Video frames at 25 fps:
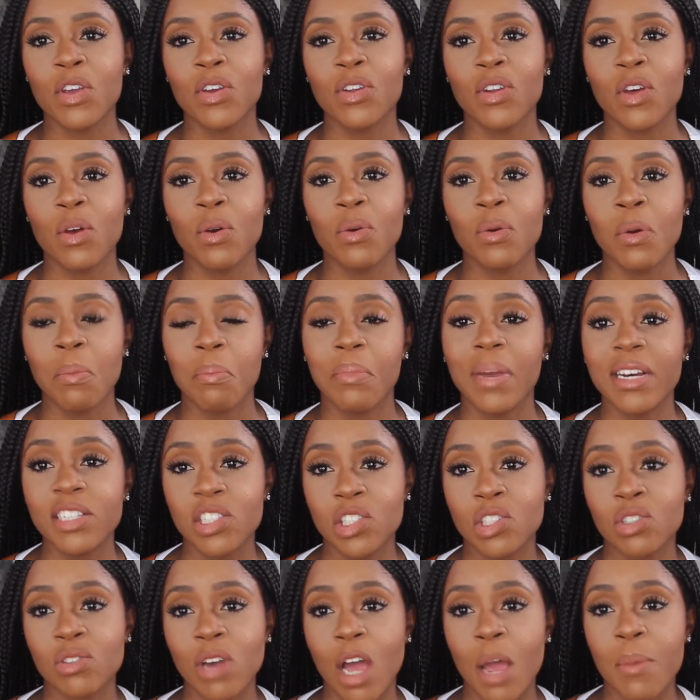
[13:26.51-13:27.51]
you know my
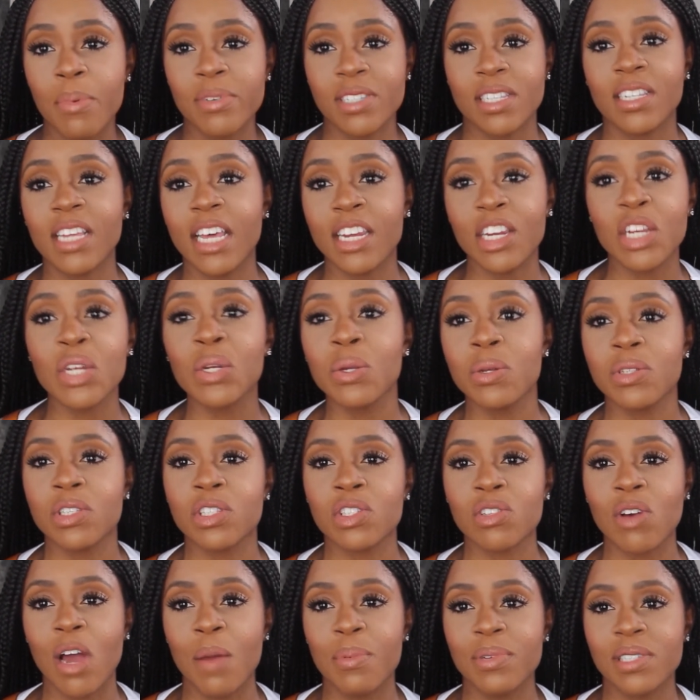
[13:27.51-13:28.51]
subscribers any new
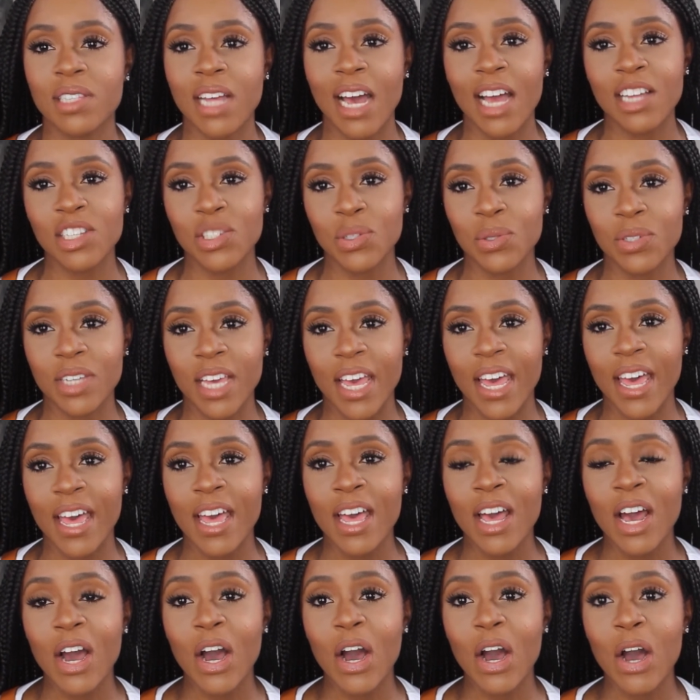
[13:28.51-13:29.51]
subscribers that I do
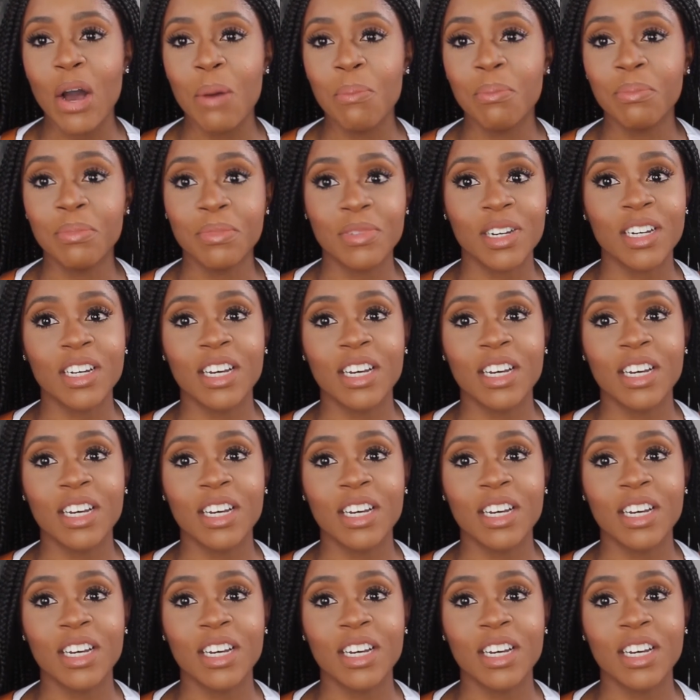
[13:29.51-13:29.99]
get um,